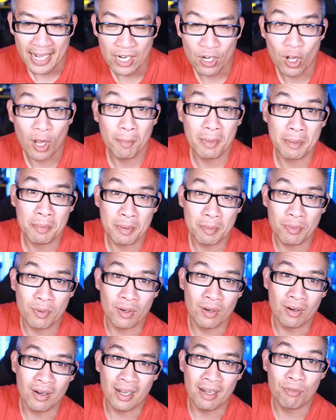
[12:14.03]
I don't know how many
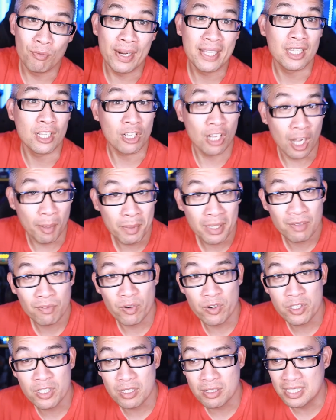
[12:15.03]
people have read the comic
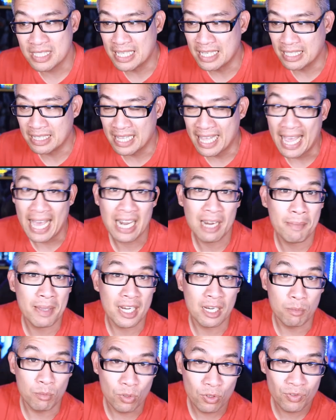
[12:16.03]
versus seeing the
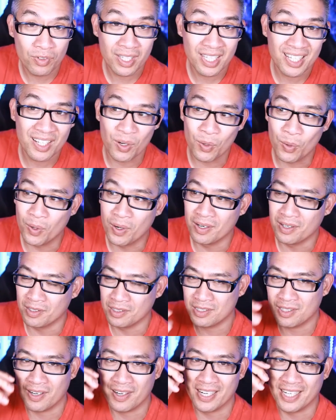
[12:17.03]
animated movie
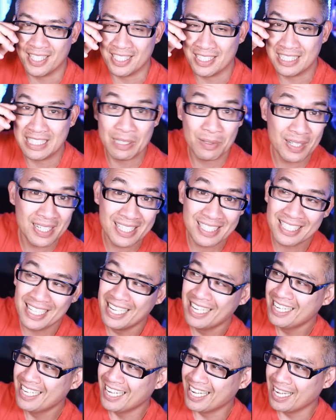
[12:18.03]
series,
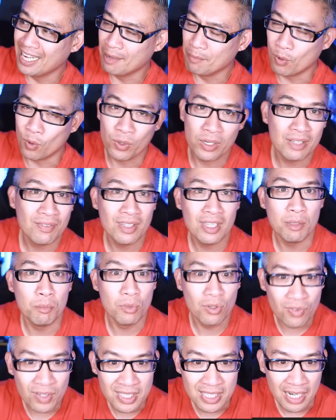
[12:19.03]
or even the
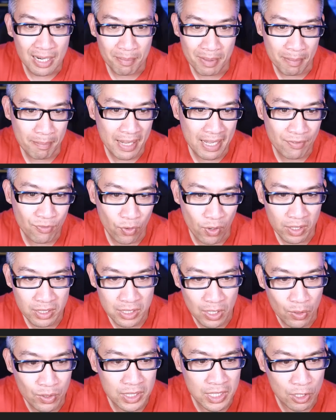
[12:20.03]
movies that have been made for it.
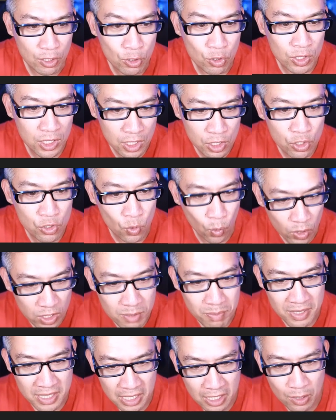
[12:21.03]
So they're using
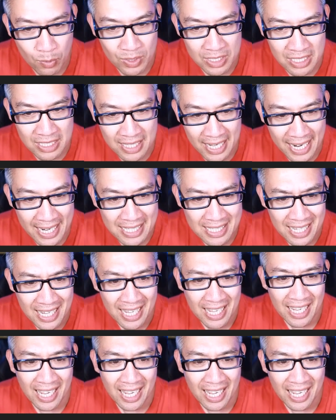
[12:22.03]
source material, which is nice.